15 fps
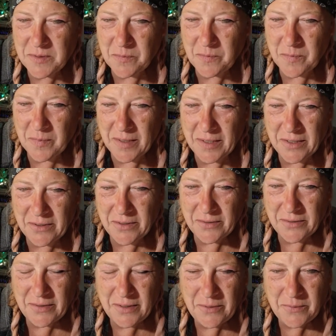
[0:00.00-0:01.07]

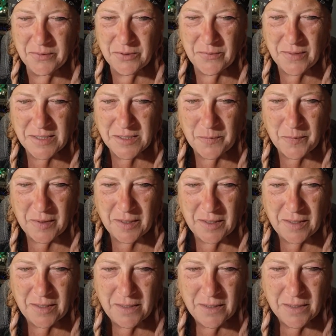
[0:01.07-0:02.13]
Mary with a
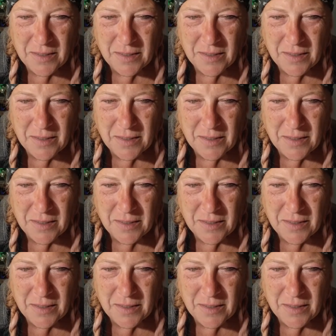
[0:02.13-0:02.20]
recipe.